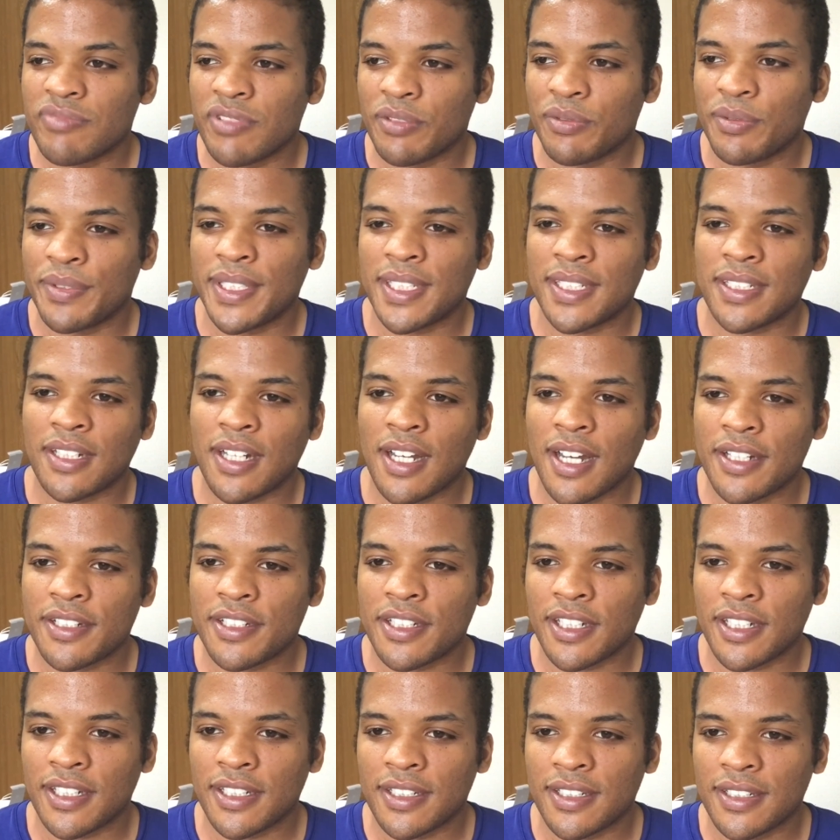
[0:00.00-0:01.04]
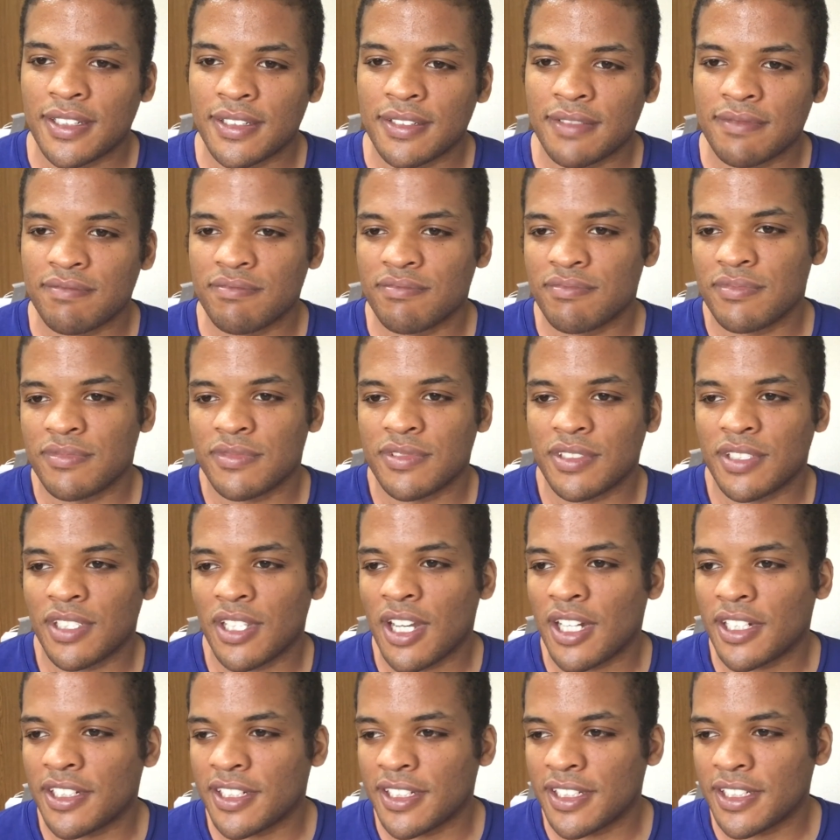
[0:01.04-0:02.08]
We get a Honda
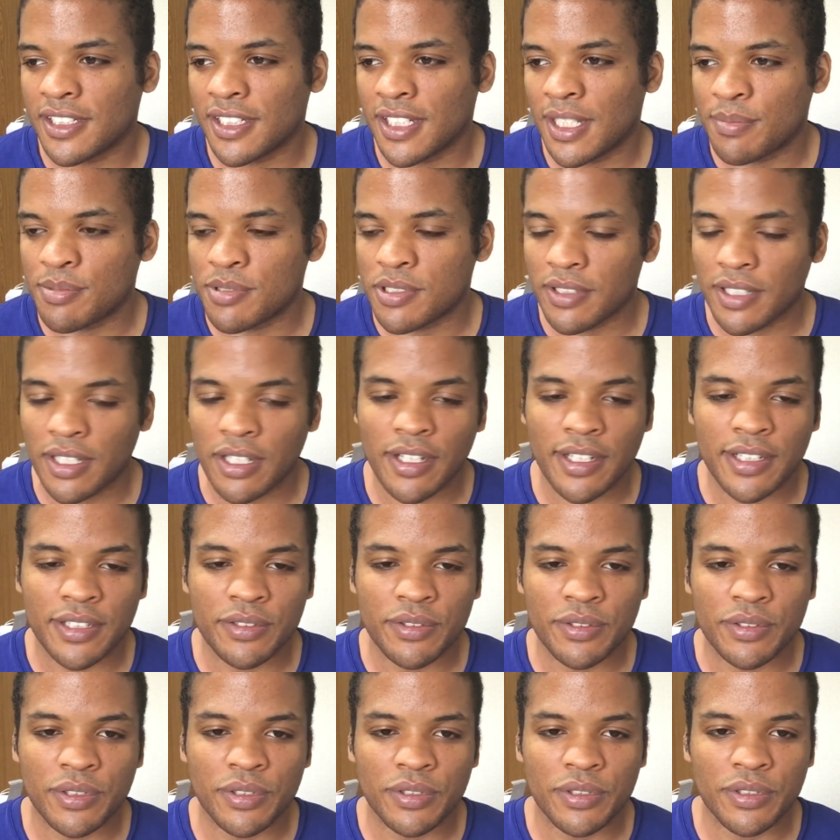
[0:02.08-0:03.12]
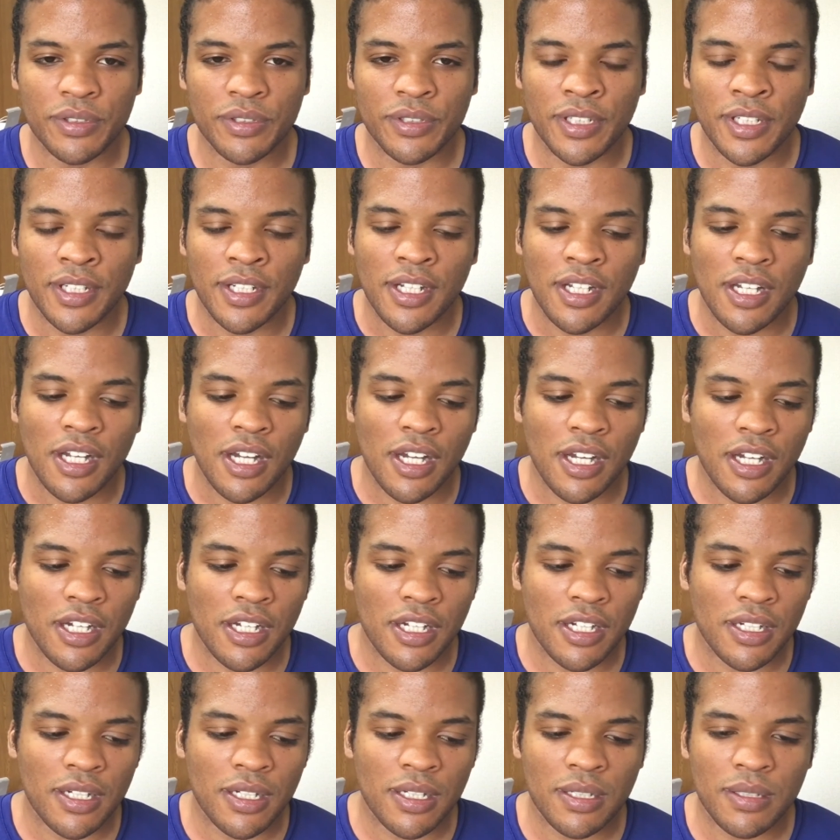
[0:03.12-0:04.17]
Eclipse. So like, oh, cool.
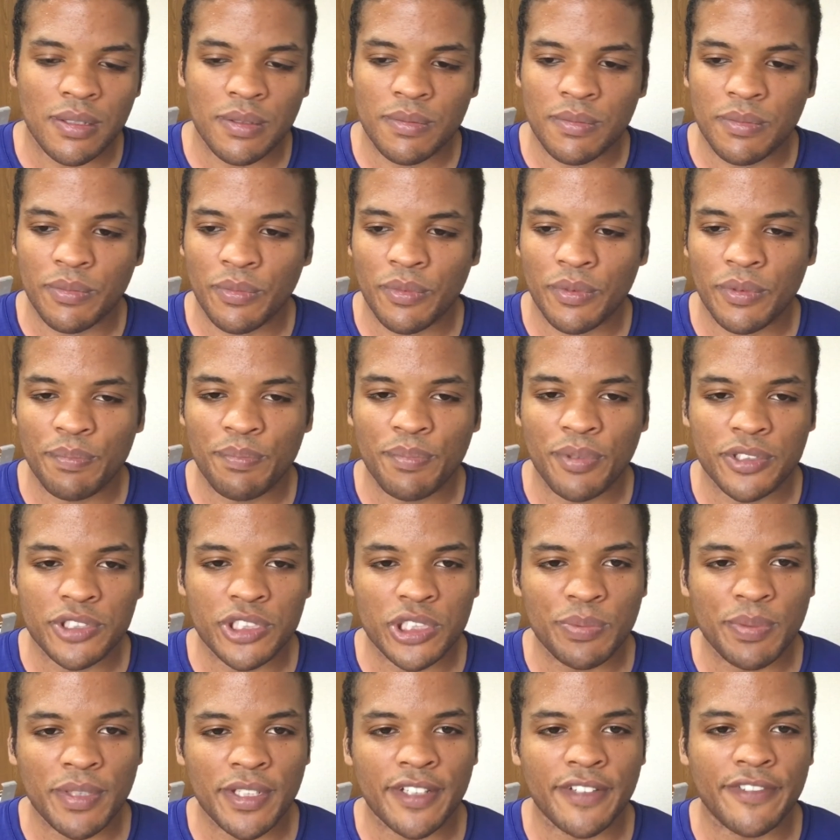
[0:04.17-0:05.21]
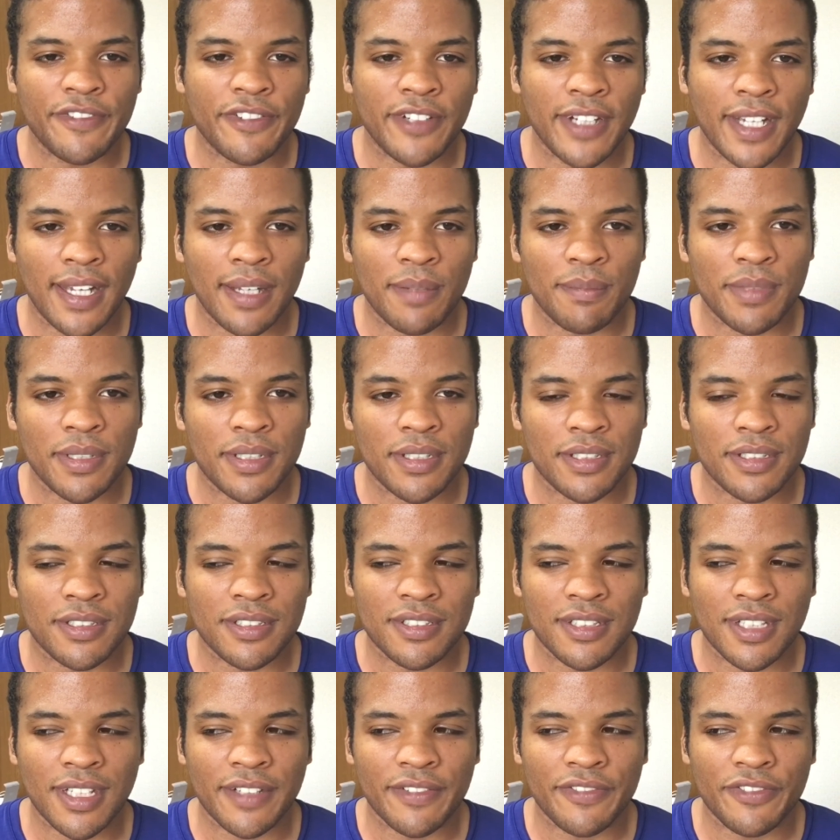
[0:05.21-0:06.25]
Why don't you pick your frame? And
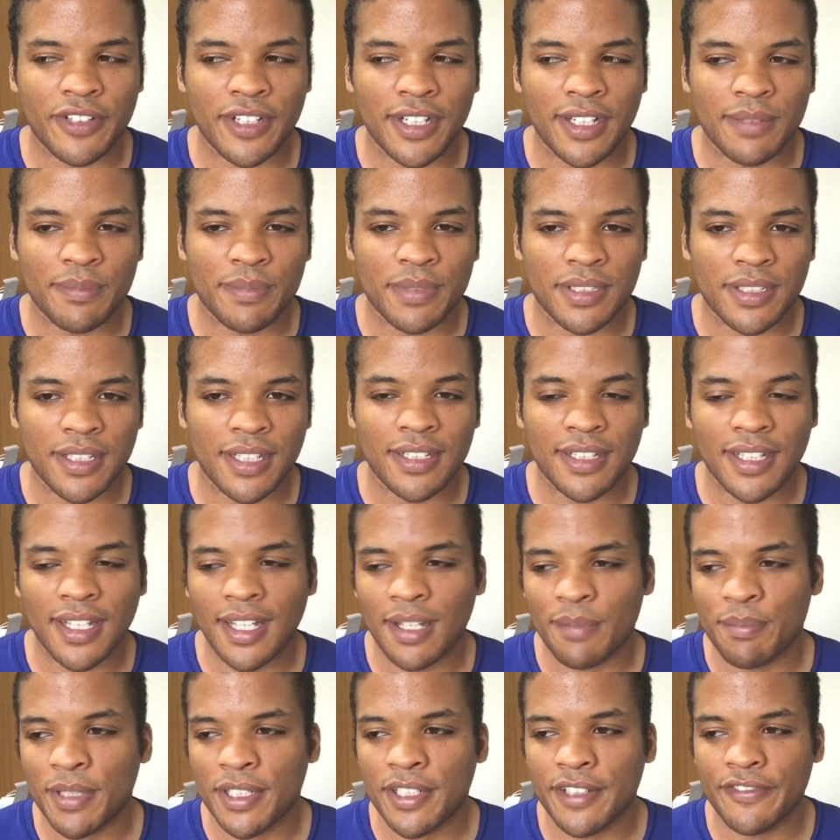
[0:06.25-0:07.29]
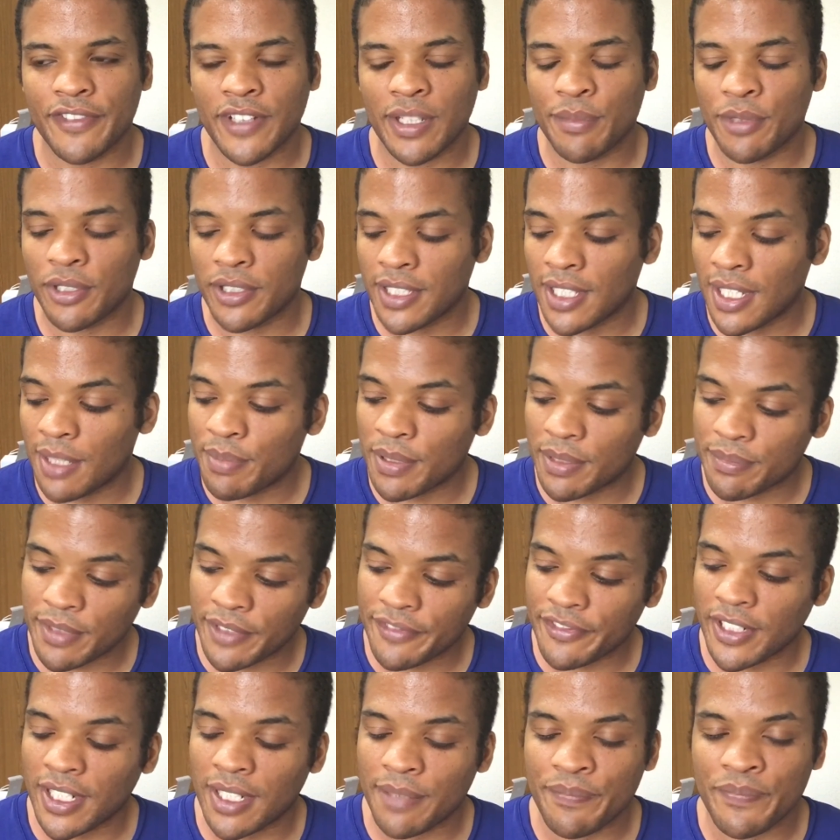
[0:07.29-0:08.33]
you're like, frame? Yeah, pick a frame. Okay, I picked my
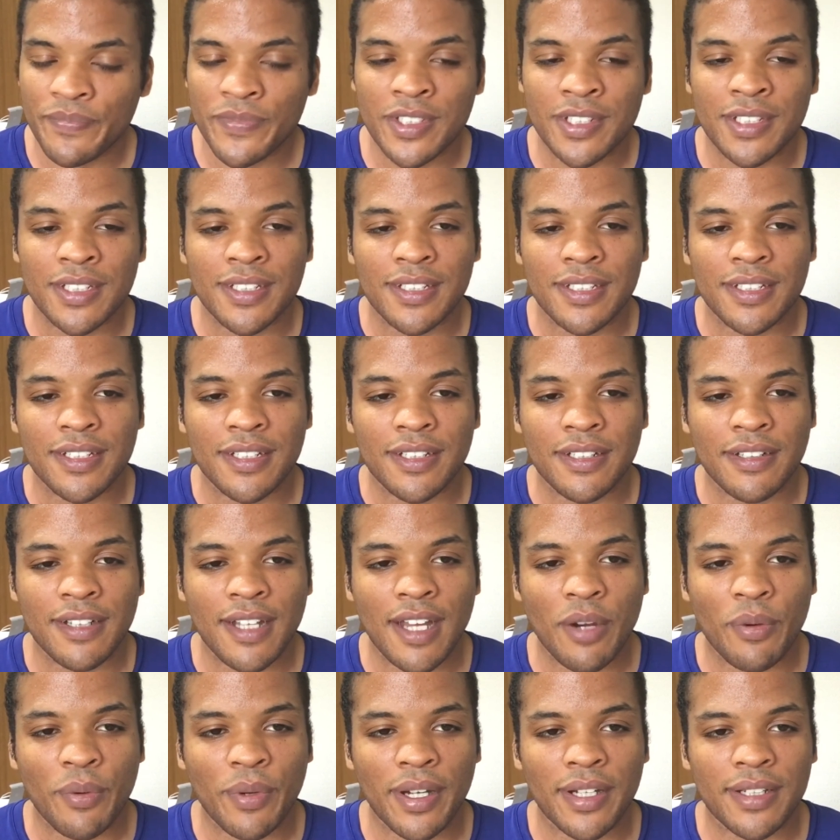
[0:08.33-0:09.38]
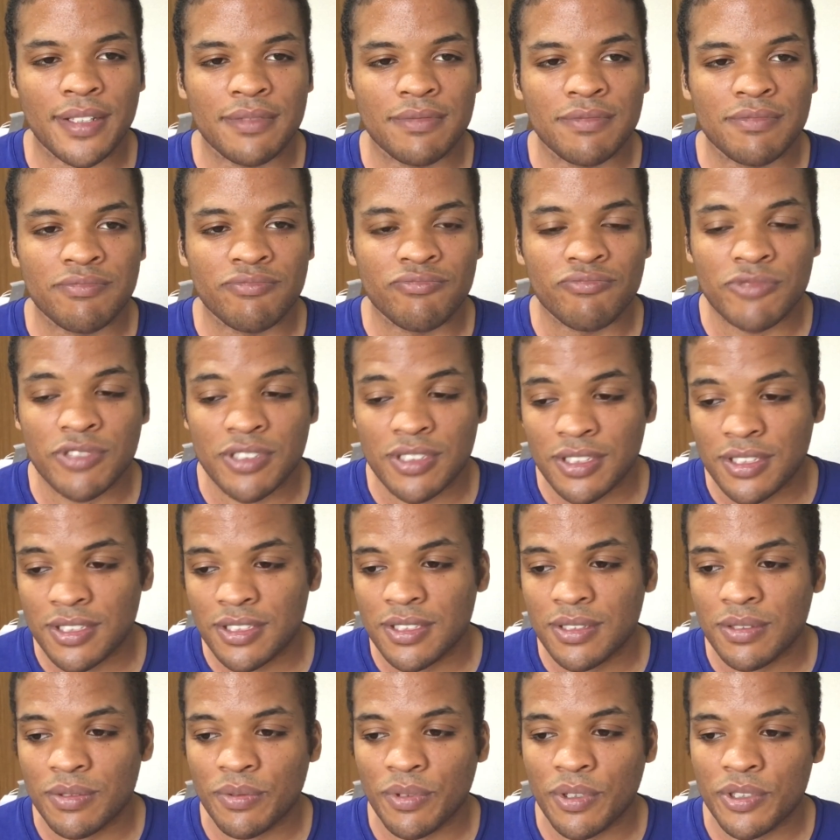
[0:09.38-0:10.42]
frame. Now what?
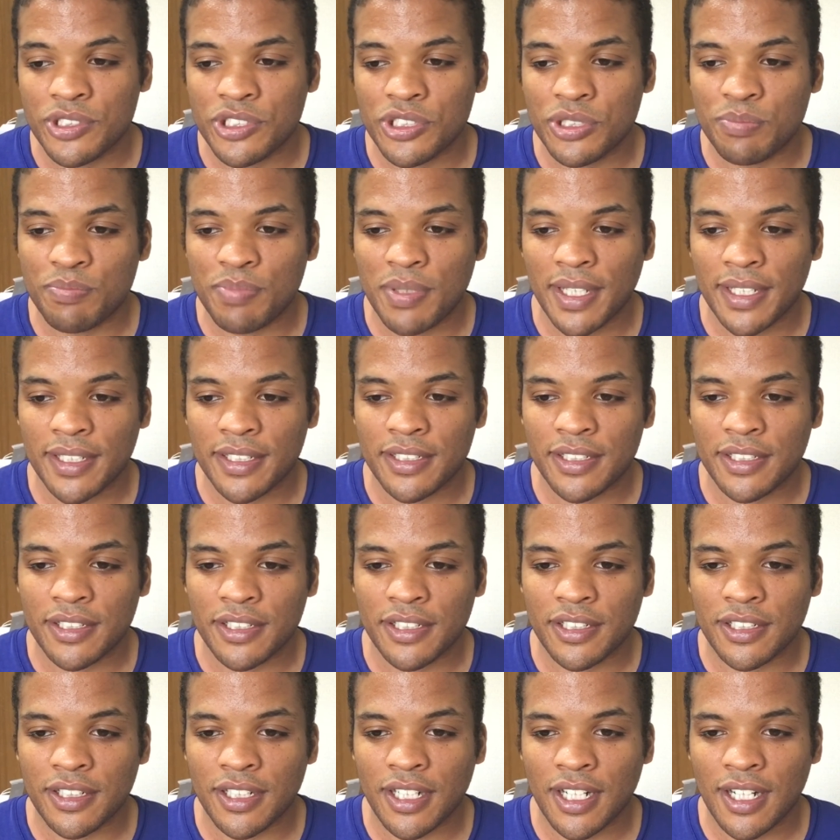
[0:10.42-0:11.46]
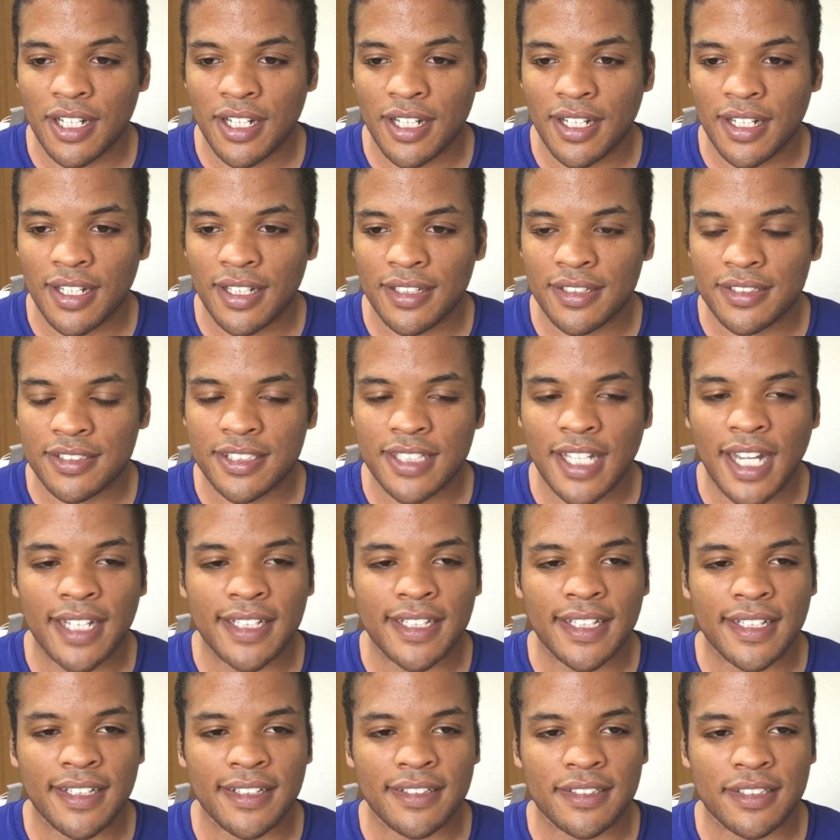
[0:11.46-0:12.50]
Why don't you pick your
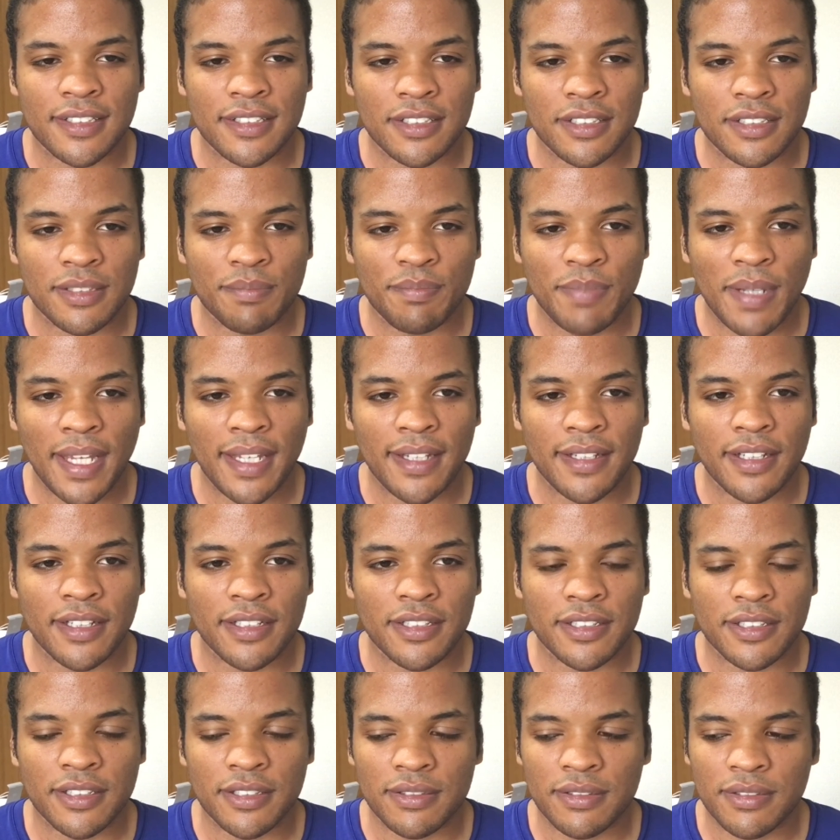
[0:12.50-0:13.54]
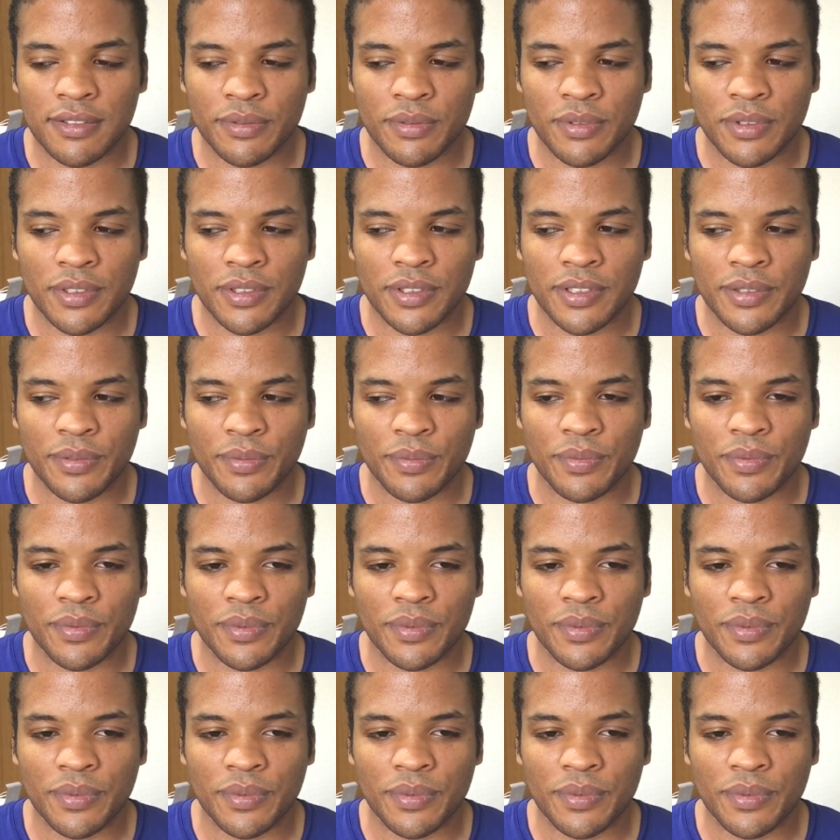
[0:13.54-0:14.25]
sidings and paint color? Like,